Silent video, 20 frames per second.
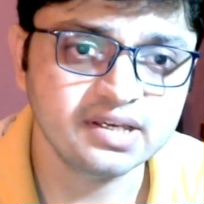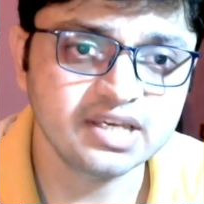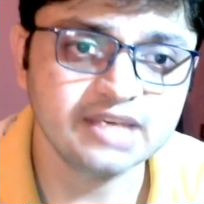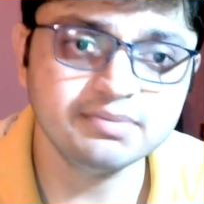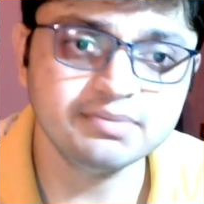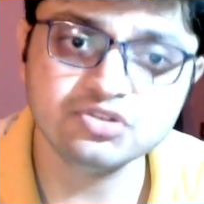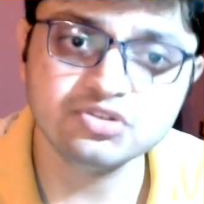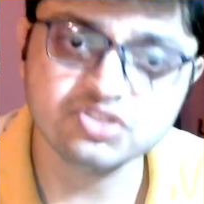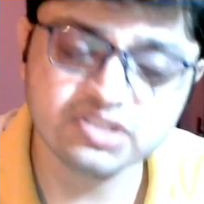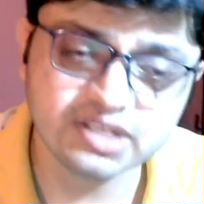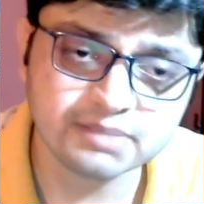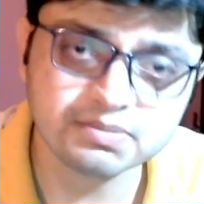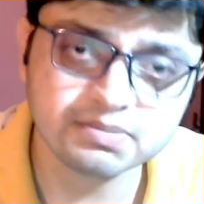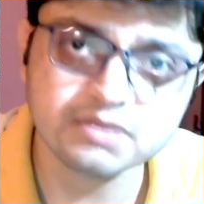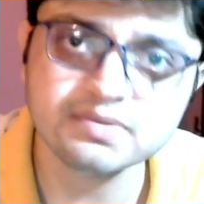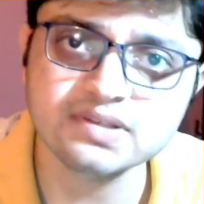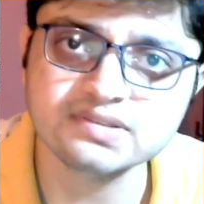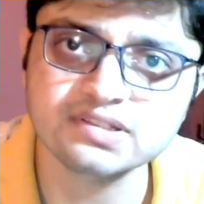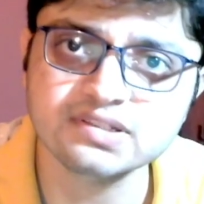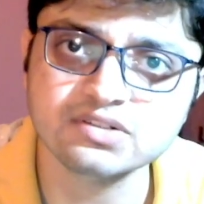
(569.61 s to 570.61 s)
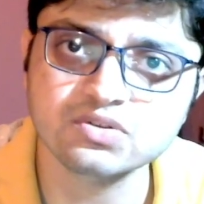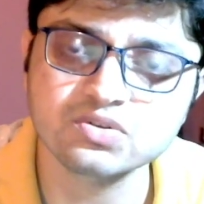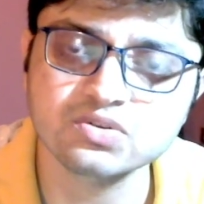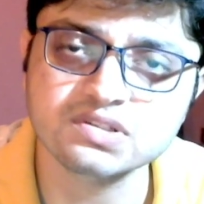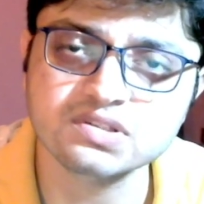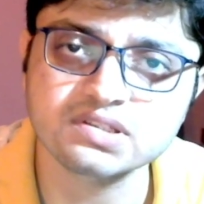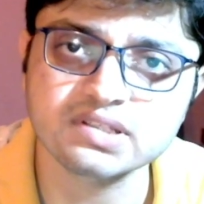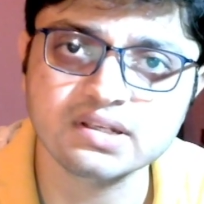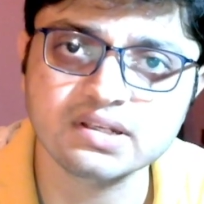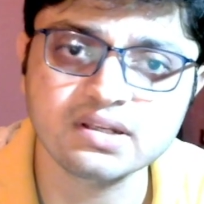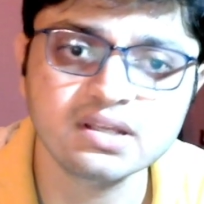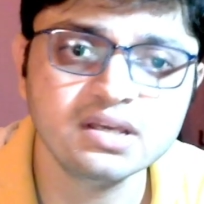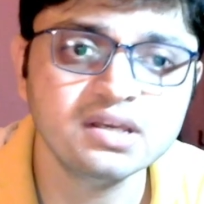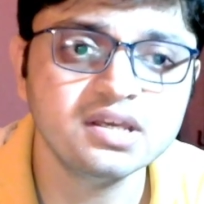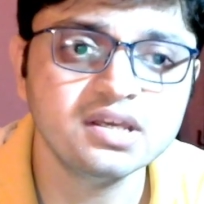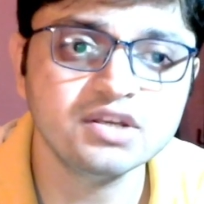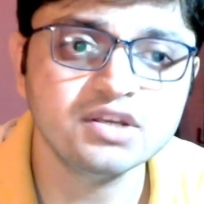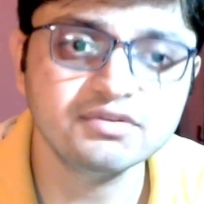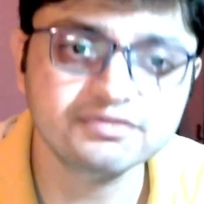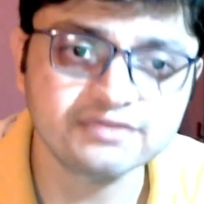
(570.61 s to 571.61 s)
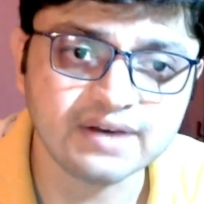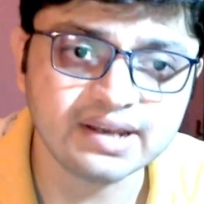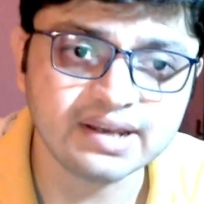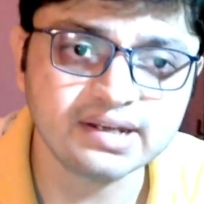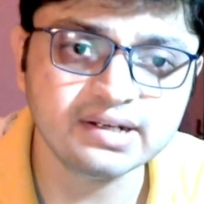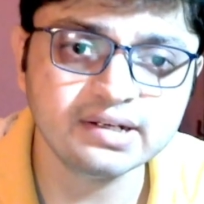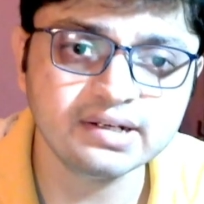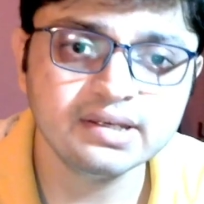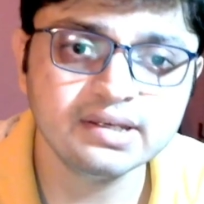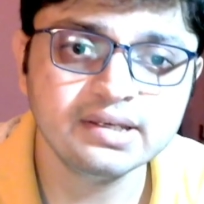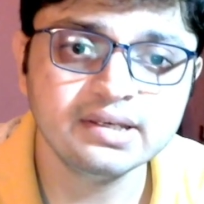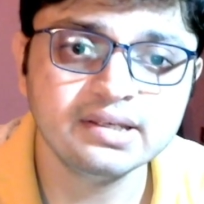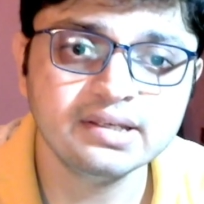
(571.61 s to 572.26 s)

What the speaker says: If you check previous year question, you find